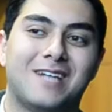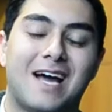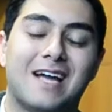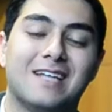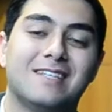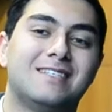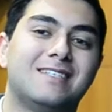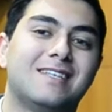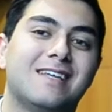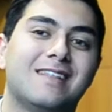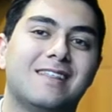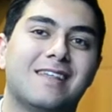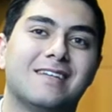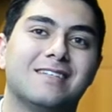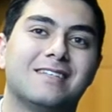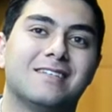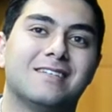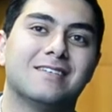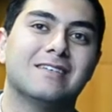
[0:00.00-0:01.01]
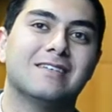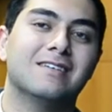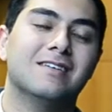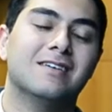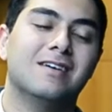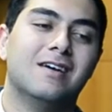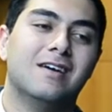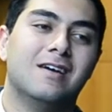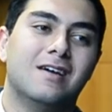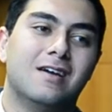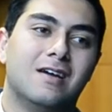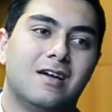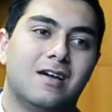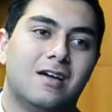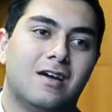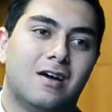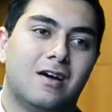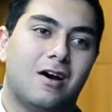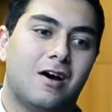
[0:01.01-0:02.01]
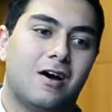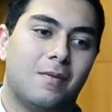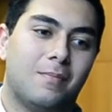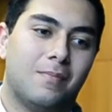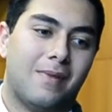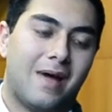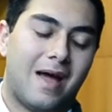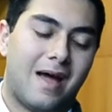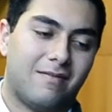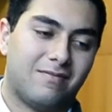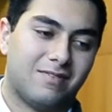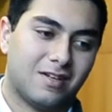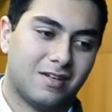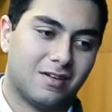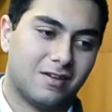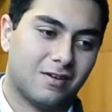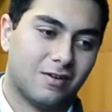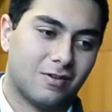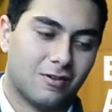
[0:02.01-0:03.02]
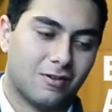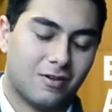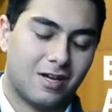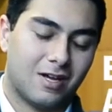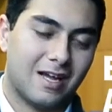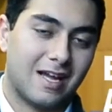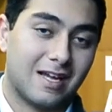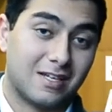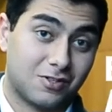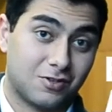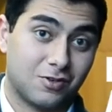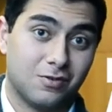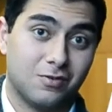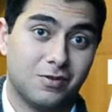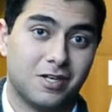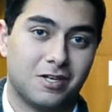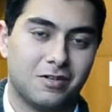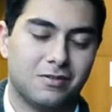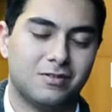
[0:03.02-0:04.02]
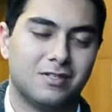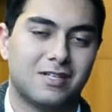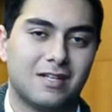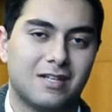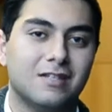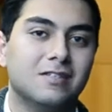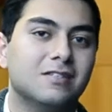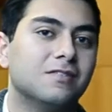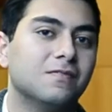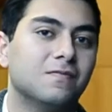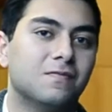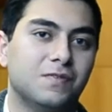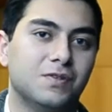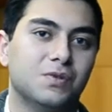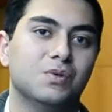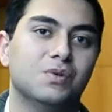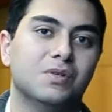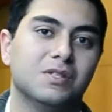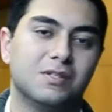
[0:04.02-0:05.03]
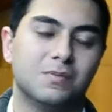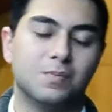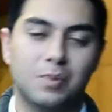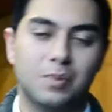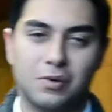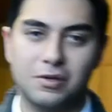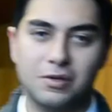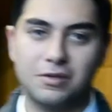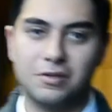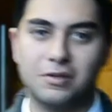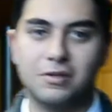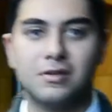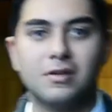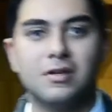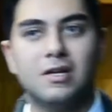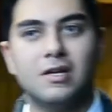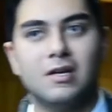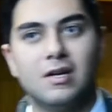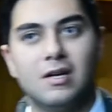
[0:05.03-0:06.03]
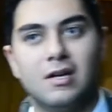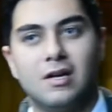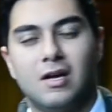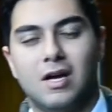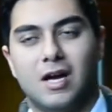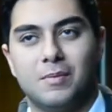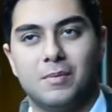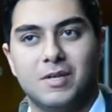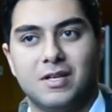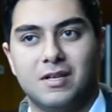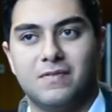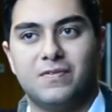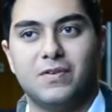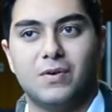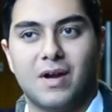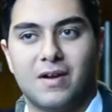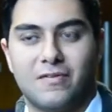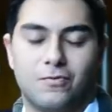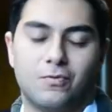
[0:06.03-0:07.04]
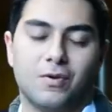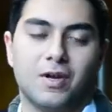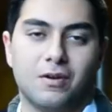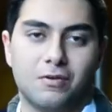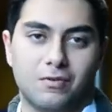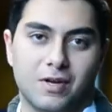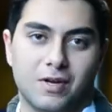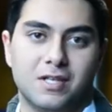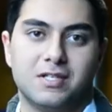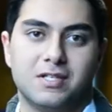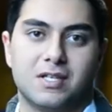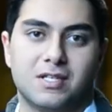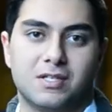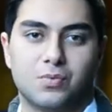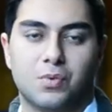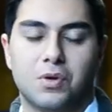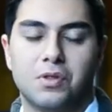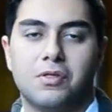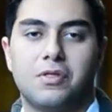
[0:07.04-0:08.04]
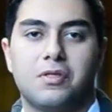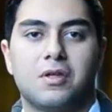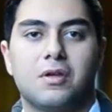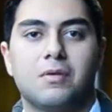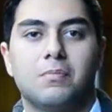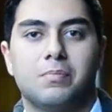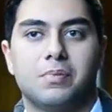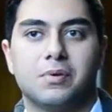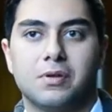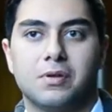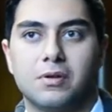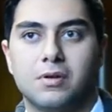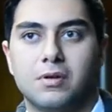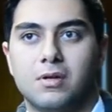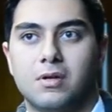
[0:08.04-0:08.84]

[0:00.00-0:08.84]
I'd say that having extracurriculars, at least a few, is important. I mean, if you have great grades, that's one thing, but